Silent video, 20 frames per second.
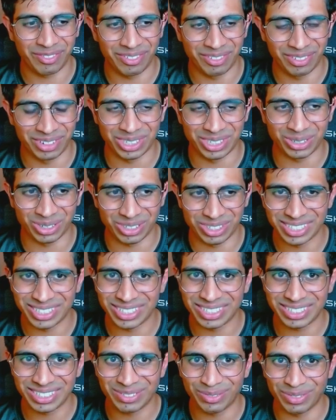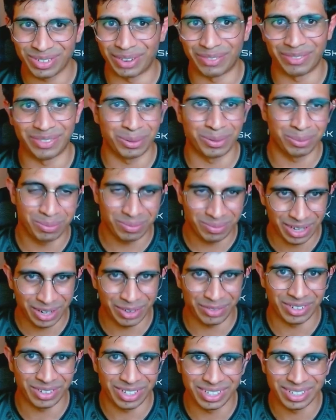resources for every
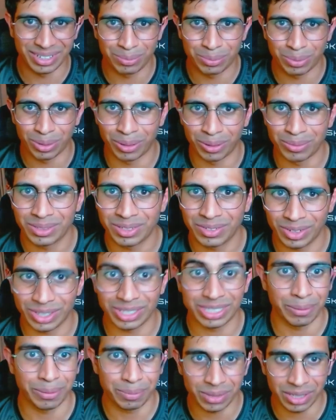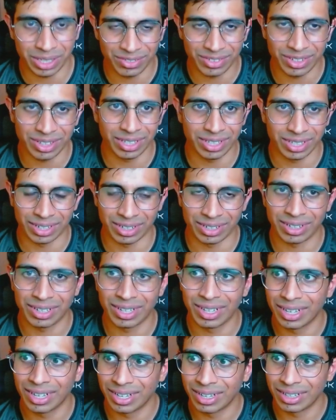every prompt. For example, even the
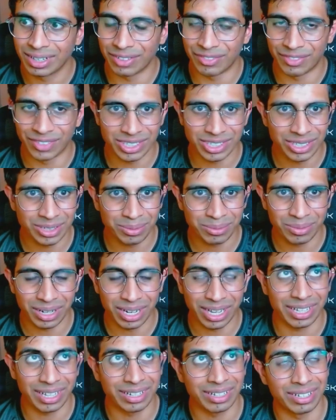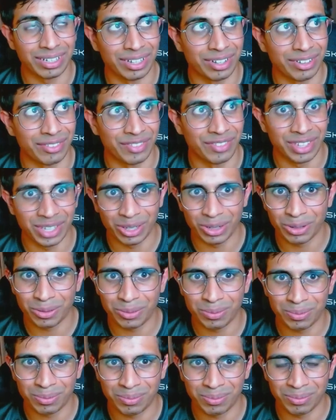the vision like the
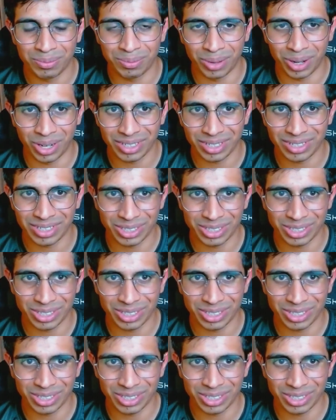video model, the